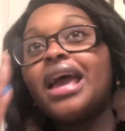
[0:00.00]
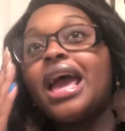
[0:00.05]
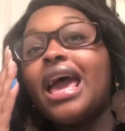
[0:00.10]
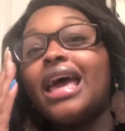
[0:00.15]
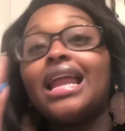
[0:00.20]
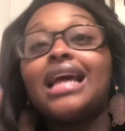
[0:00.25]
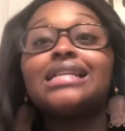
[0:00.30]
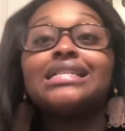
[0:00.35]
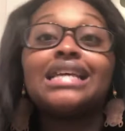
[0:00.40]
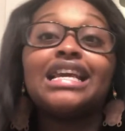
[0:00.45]

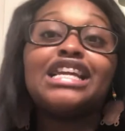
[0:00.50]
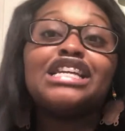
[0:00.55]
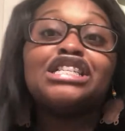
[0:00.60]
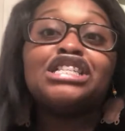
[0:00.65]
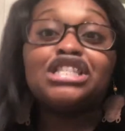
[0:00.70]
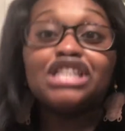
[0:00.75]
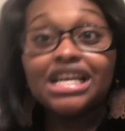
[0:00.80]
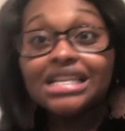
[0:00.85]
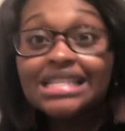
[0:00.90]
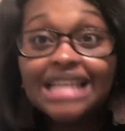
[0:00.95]
And I said it
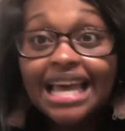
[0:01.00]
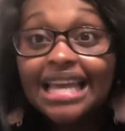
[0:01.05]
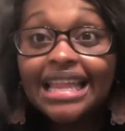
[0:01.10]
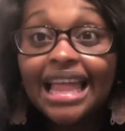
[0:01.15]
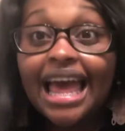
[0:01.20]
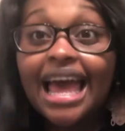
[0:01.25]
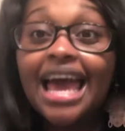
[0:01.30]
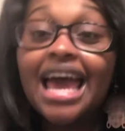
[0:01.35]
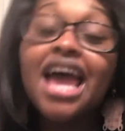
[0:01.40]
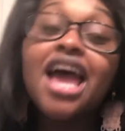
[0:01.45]
just like
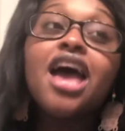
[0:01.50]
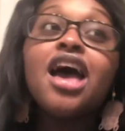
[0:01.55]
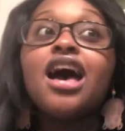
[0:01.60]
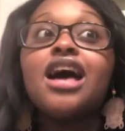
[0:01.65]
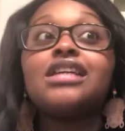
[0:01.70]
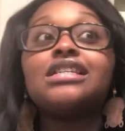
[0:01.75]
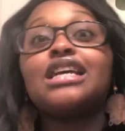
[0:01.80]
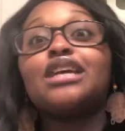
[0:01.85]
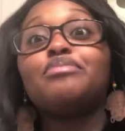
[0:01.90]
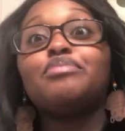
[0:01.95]
that. I
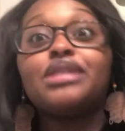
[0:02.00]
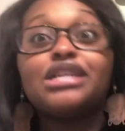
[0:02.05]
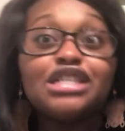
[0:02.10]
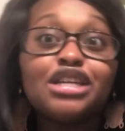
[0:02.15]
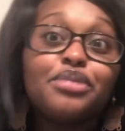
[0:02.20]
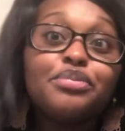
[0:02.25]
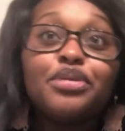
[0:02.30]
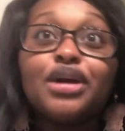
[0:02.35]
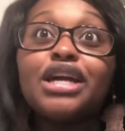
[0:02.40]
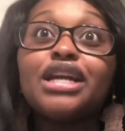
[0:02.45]
was like, bitch,
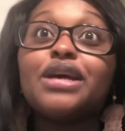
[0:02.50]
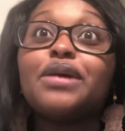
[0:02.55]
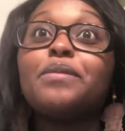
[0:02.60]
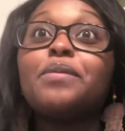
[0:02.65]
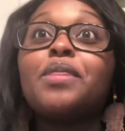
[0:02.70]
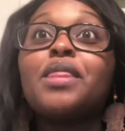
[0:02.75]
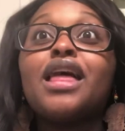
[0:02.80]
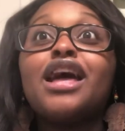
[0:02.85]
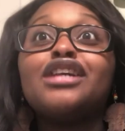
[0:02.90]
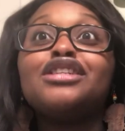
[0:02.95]
I'm pregnant.
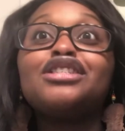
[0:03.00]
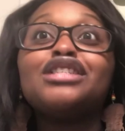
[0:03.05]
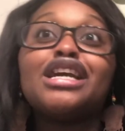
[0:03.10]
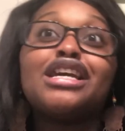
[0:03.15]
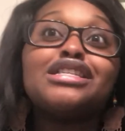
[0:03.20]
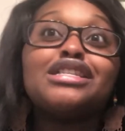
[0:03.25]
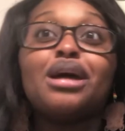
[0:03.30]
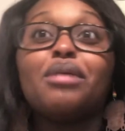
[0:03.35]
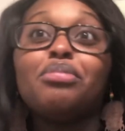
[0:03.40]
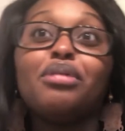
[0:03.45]
And she's
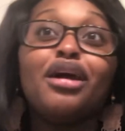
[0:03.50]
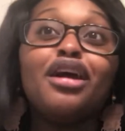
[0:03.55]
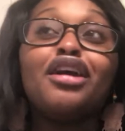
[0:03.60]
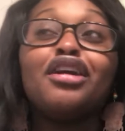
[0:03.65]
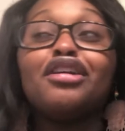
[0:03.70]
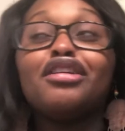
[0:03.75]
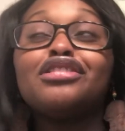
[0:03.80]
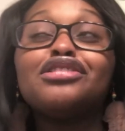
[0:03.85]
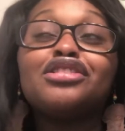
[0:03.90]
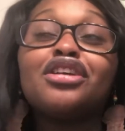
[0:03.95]
like, stop
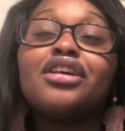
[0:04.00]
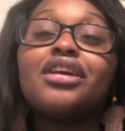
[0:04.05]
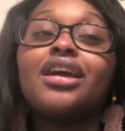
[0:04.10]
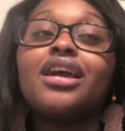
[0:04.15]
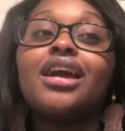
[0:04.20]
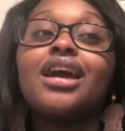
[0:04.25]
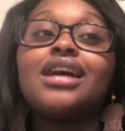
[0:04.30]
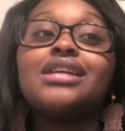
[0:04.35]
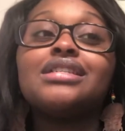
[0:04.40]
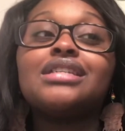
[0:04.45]
playing, you're
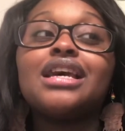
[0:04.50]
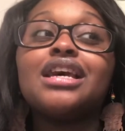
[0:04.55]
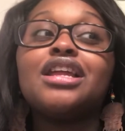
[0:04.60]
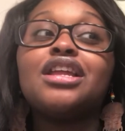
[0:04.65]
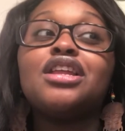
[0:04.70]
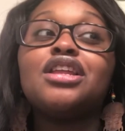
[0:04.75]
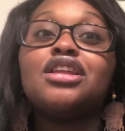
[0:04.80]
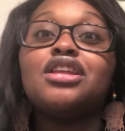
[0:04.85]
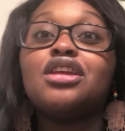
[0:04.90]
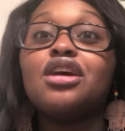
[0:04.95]
joking. I said,
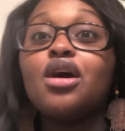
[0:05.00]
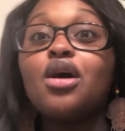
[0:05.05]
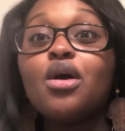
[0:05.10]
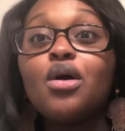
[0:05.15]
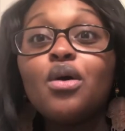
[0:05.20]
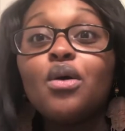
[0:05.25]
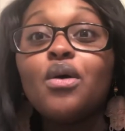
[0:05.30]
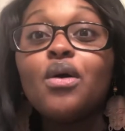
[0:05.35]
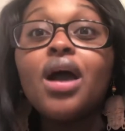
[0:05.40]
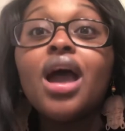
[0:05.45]

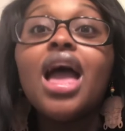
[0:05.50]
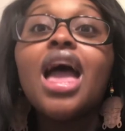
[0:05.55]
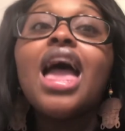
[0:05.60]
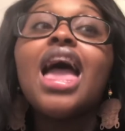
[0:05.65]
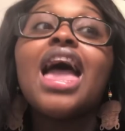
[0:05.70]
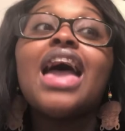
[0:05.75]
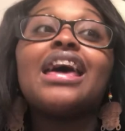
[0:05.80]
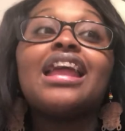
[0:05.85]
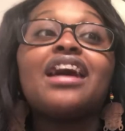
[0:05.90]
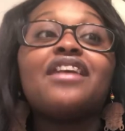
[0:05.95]
no.
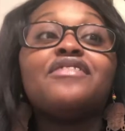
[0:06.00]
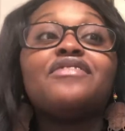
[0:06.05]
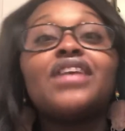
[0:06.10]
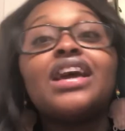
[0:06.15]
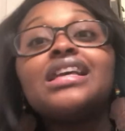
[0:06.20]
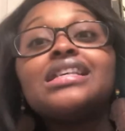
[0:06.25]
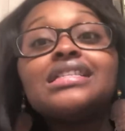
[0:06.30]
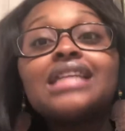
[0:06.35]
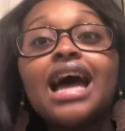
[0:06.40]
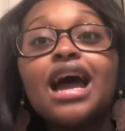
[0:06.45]
And I
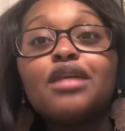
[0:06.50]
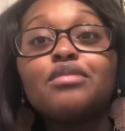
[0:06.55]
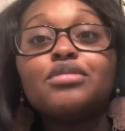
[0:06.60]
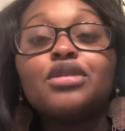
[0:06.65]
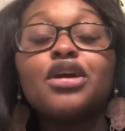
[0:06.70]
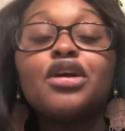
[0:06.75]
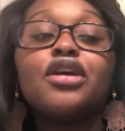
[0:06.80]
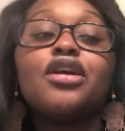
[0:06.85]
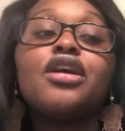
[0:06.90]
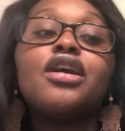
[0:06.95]
FaceTimed
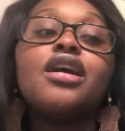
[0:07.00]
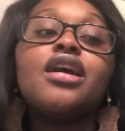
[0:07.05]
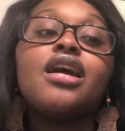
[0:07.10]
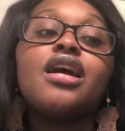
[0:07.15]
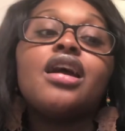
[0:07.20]
her,